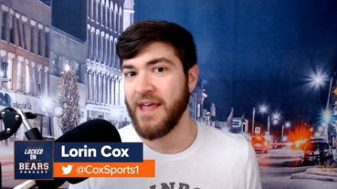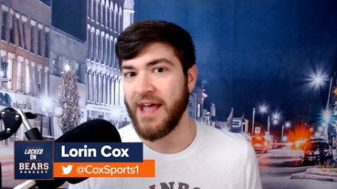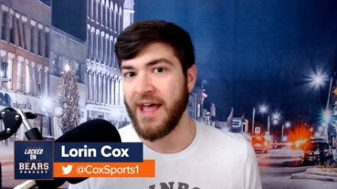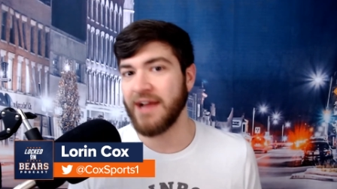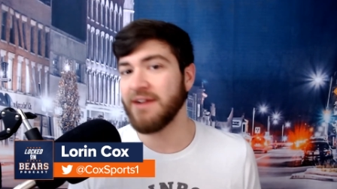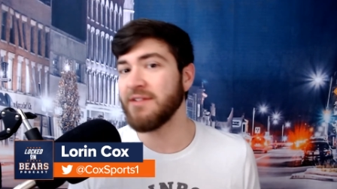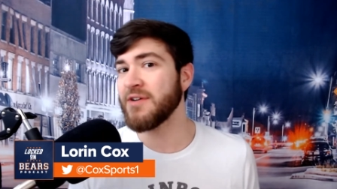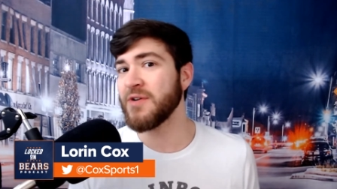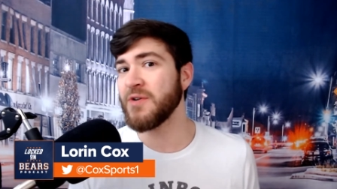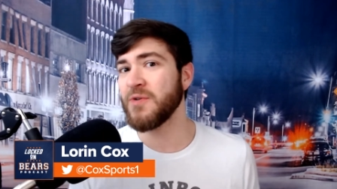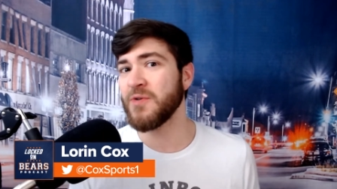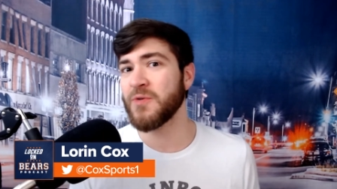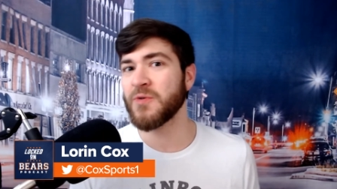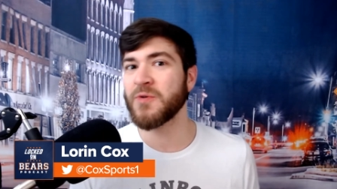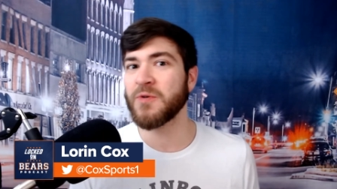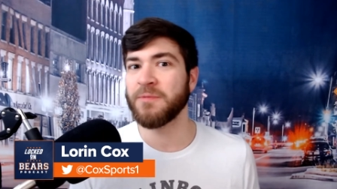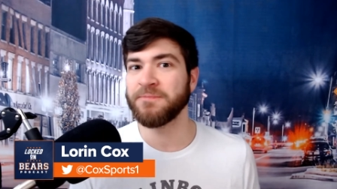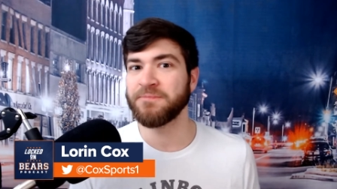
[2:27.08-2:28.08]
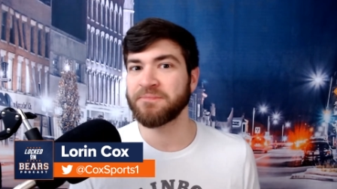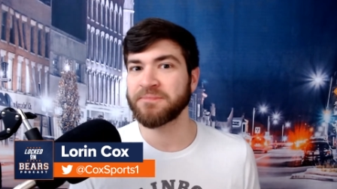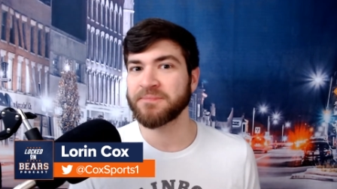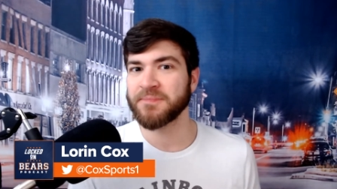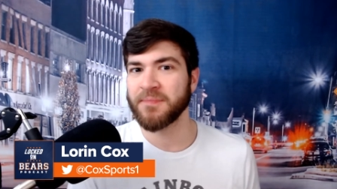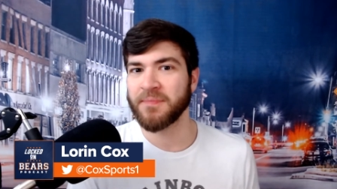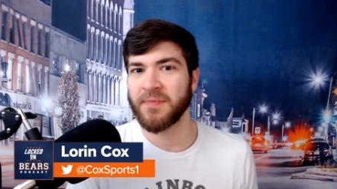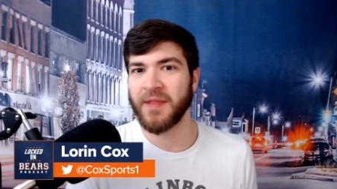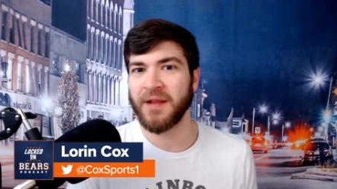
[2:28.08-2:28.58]
don't know.
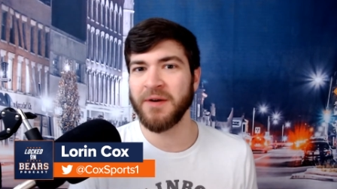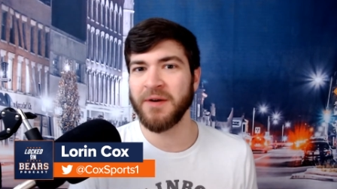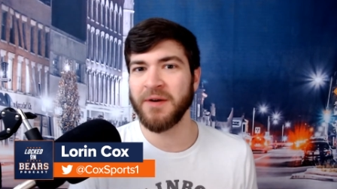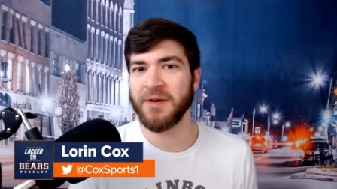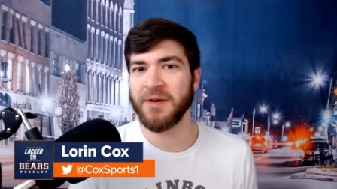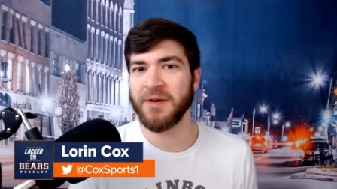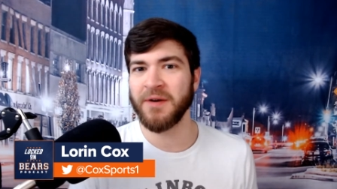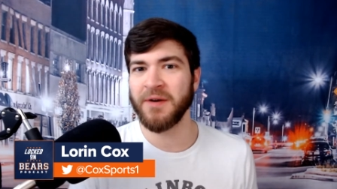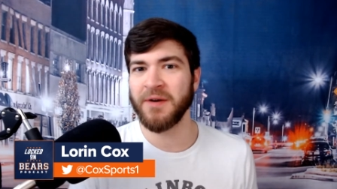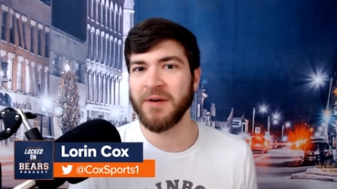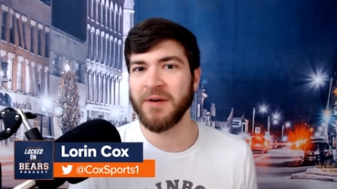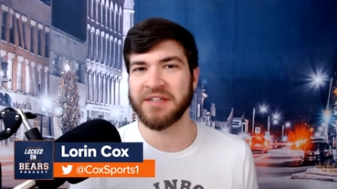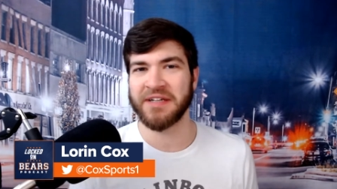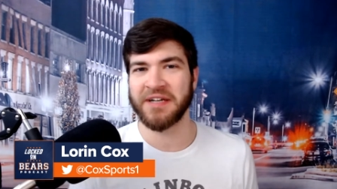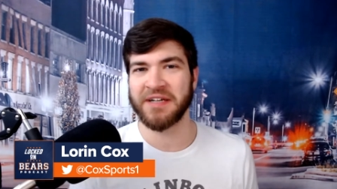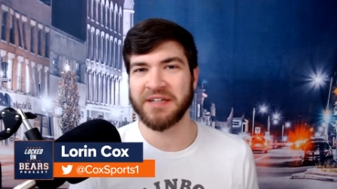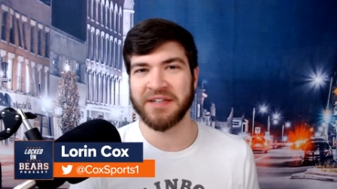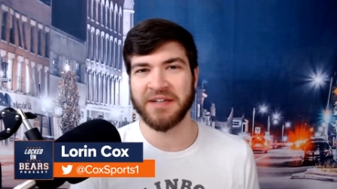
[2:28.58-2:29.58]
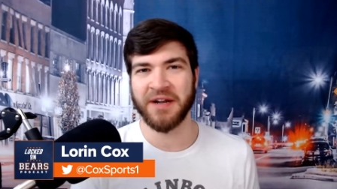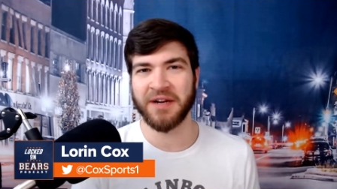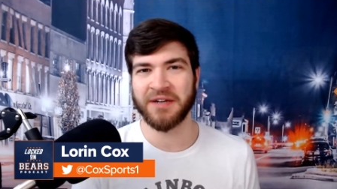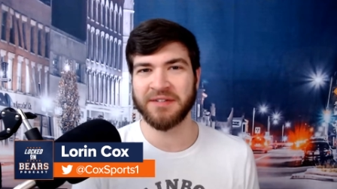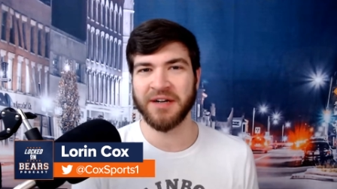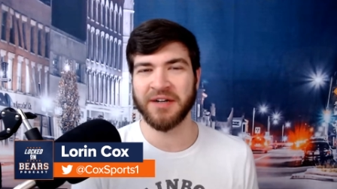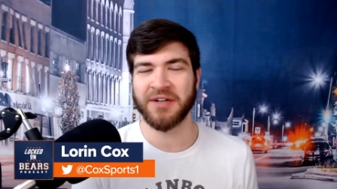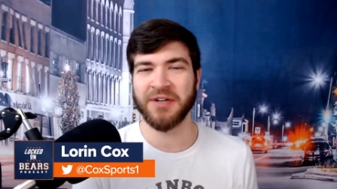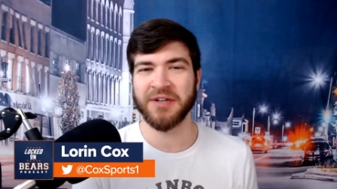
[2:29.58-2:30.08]
I don't know if this is a, a,
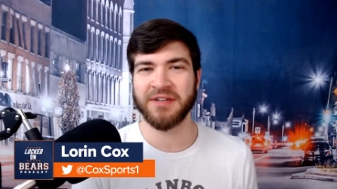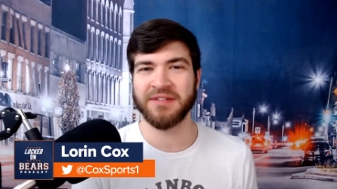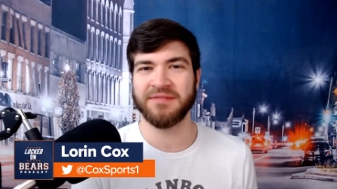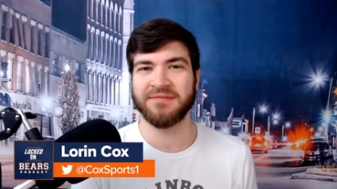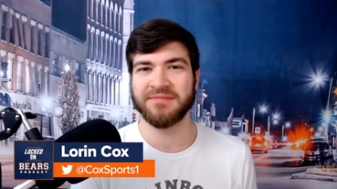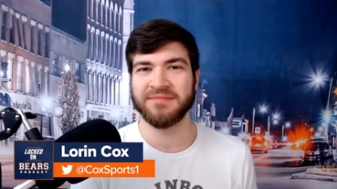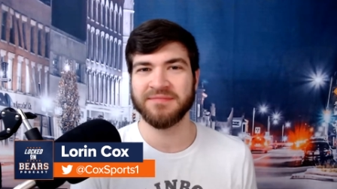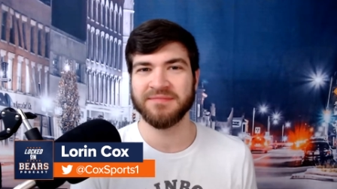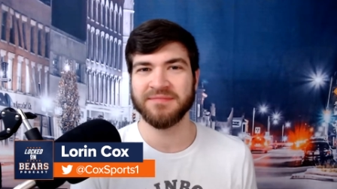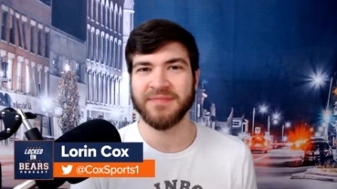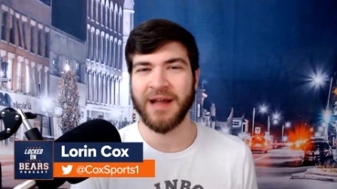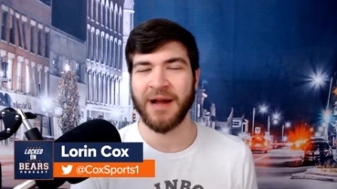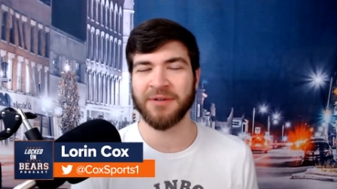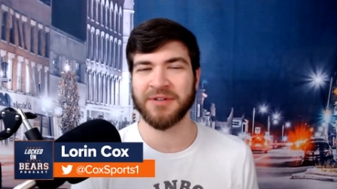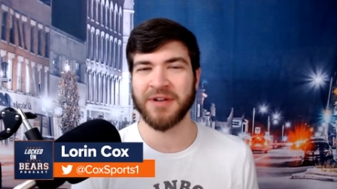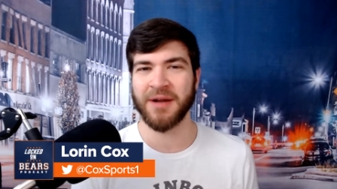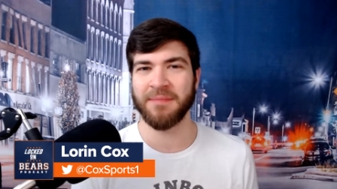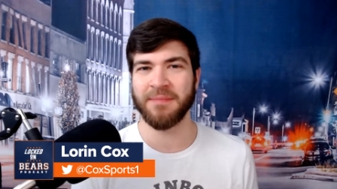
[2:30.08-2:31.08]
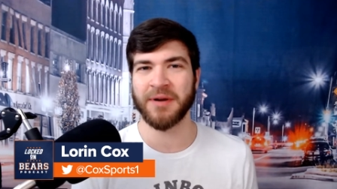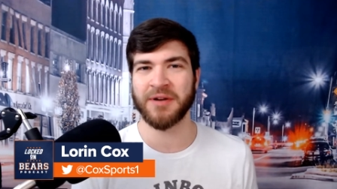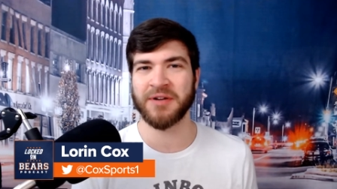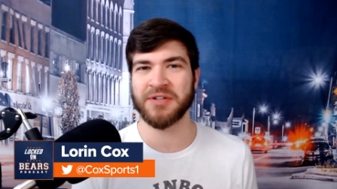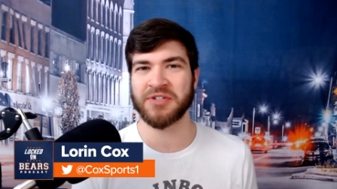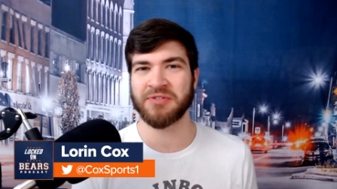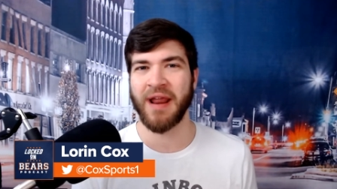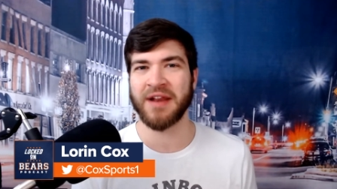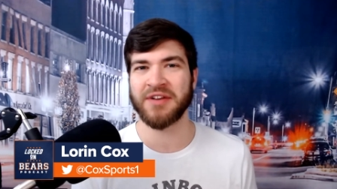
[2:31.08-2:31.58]
a good outcome, a
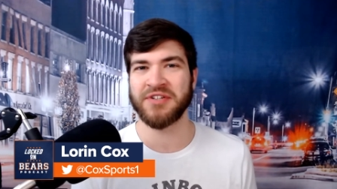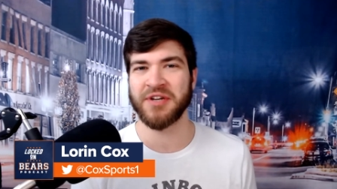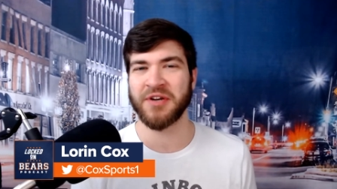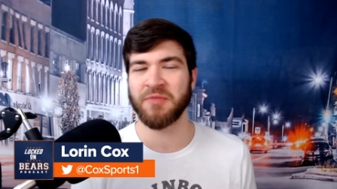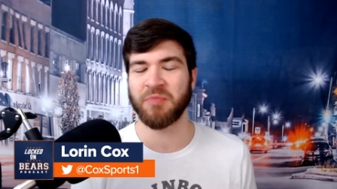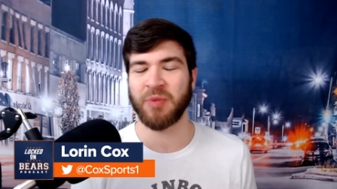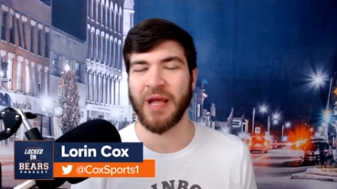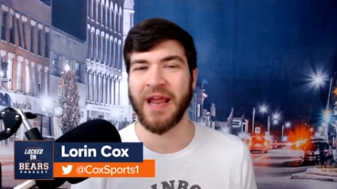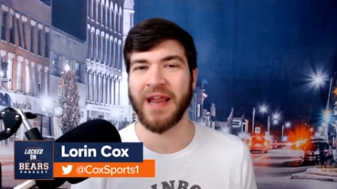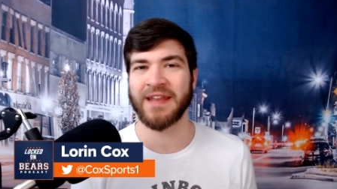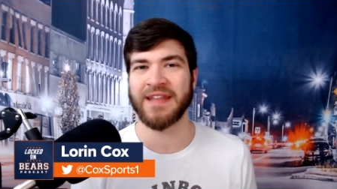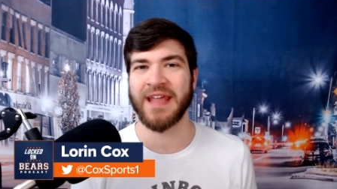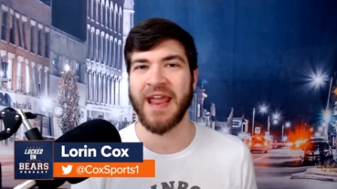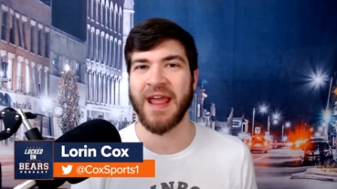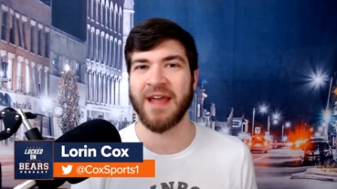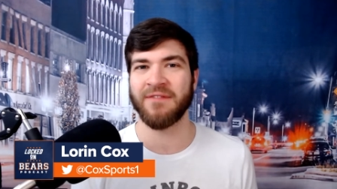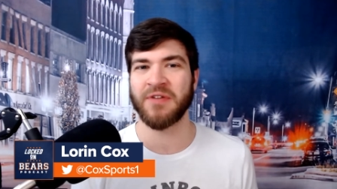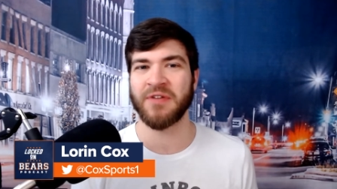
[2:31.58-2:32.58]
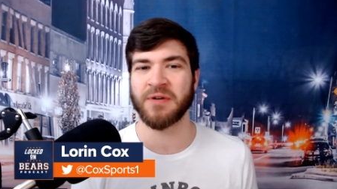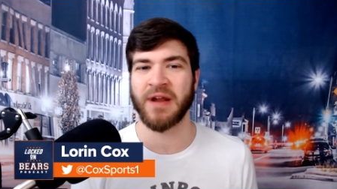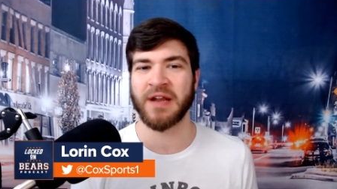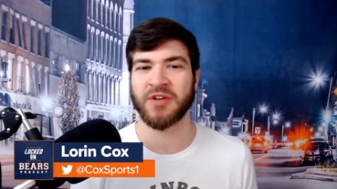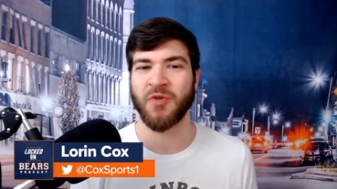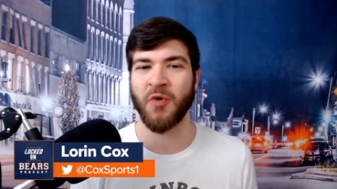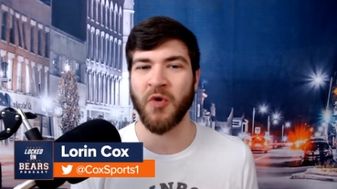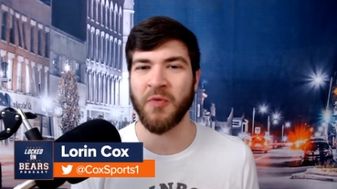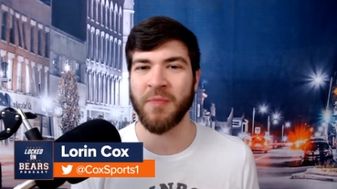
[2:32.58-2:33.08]
good strategy, a good plan they have here
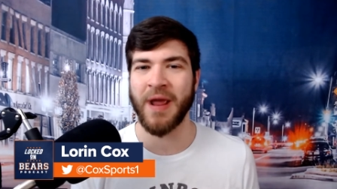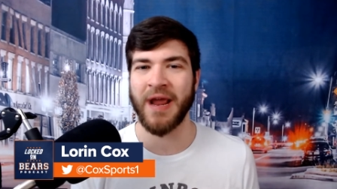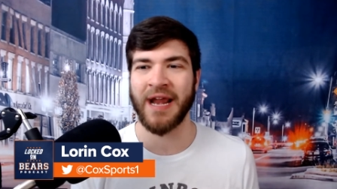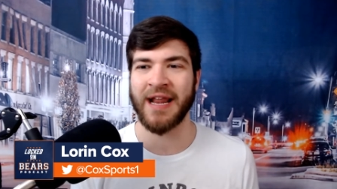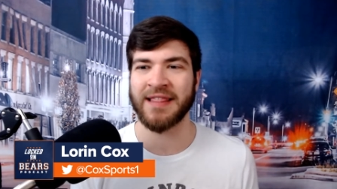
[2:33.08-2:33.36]
at cornerback.